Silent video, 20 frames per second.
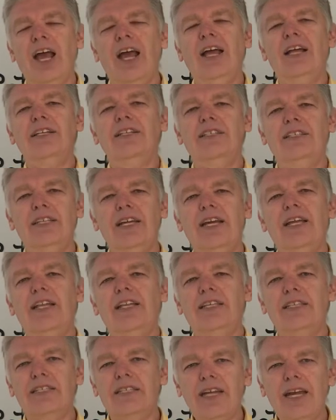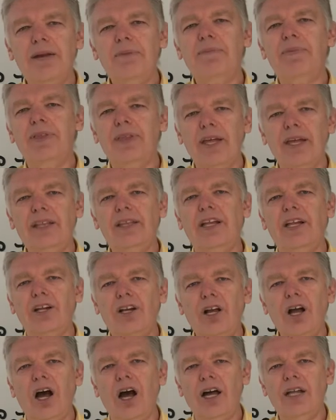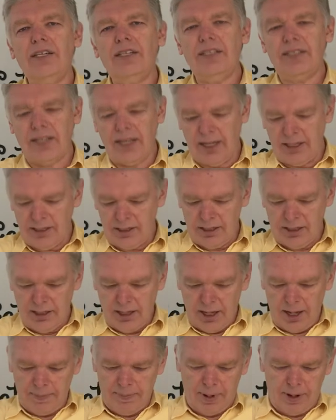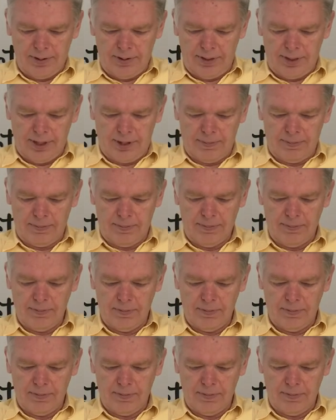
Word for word: and say the same thing that God says about them?